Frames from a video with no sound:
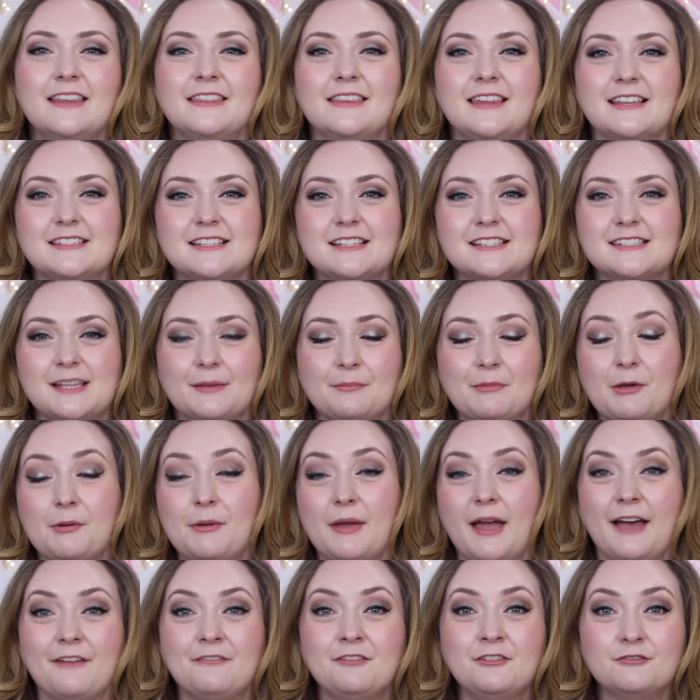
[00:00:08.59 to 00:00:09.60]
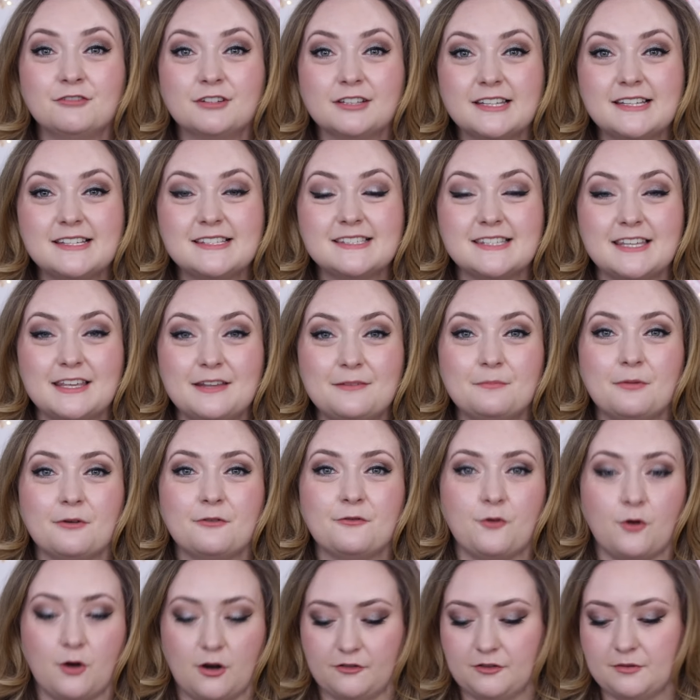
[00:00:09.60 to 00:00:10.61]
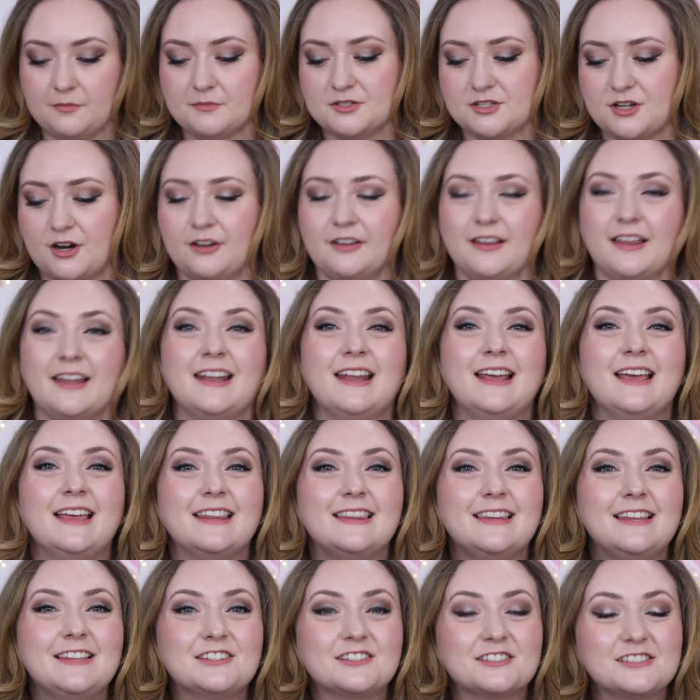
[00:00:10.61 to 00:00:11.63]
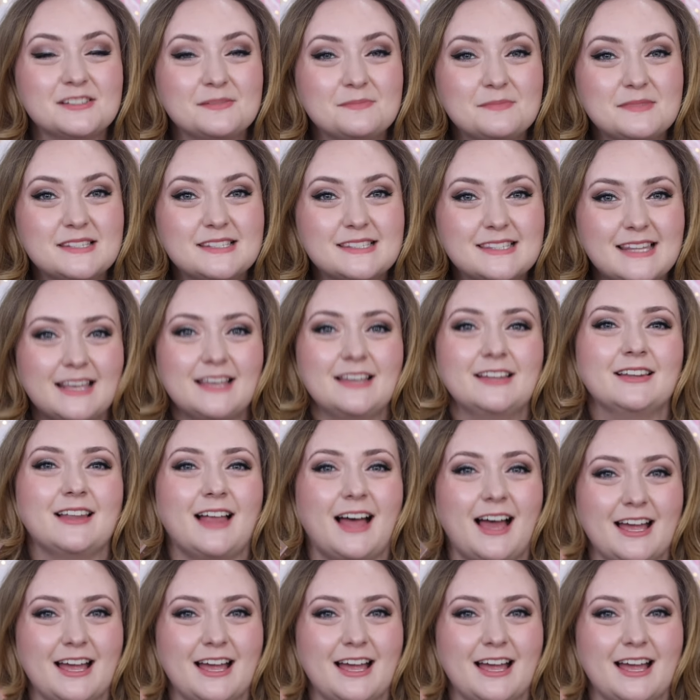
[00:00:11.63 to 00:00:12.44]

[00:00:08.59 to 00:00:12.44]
This is something we haven't really seen before from Charlotte. These are some single